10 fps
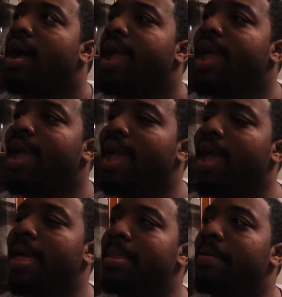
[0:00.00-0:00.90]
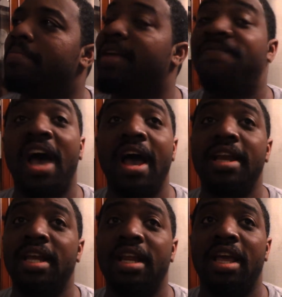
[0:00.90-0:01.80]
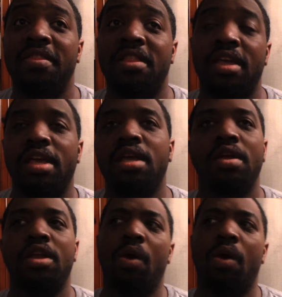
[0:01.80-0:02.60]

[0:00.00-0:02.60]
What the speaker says: And they find it in the,